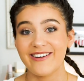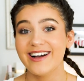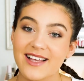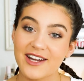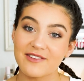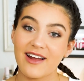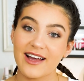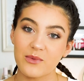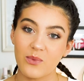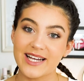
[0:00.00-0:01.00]
It was kind of
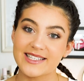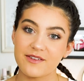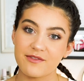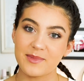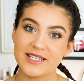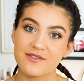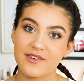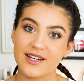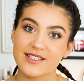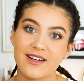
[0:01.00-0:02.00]
like waiting for me to
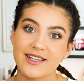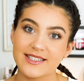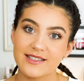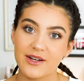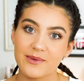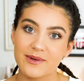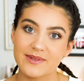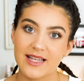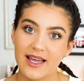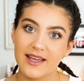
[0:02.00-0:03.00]
finish and I didn't know what I was
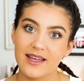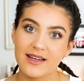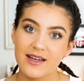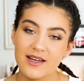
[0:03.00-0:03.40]
saying.